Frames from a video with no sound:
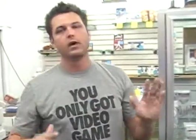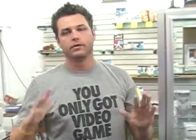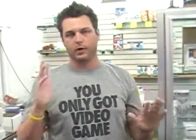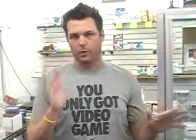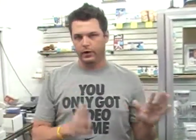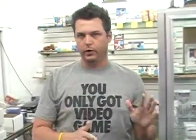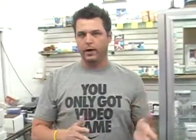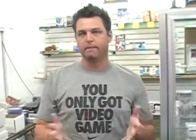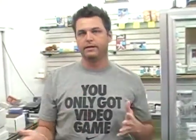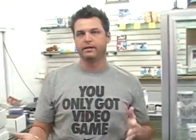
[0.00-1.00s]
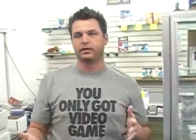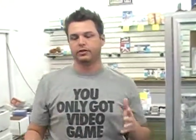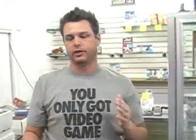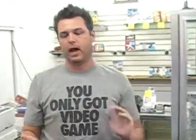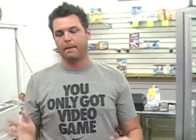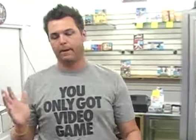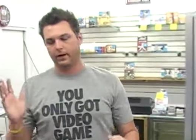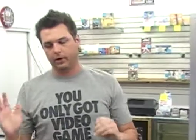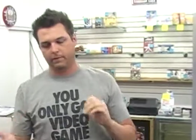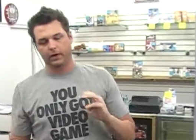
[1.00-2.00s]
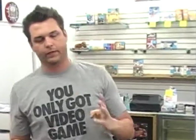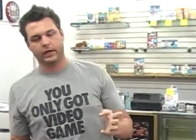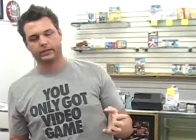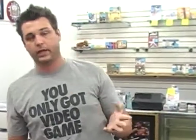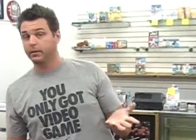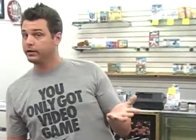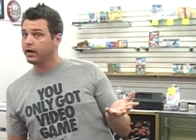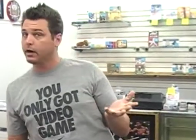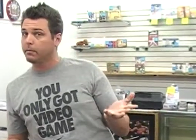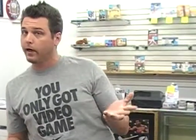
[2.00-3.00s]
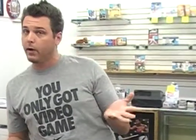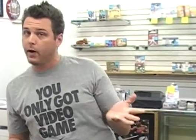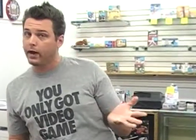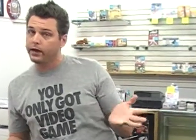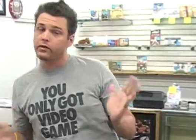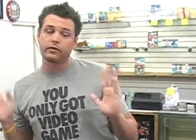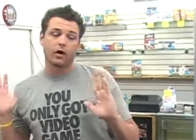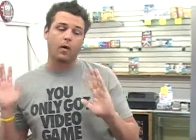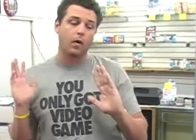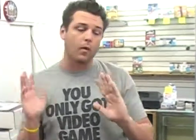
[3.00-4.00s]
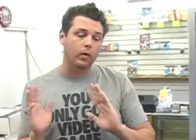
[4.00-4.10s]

So we do get busy at the shop. I do have my fiance coming to town to plan a wedding, so oh,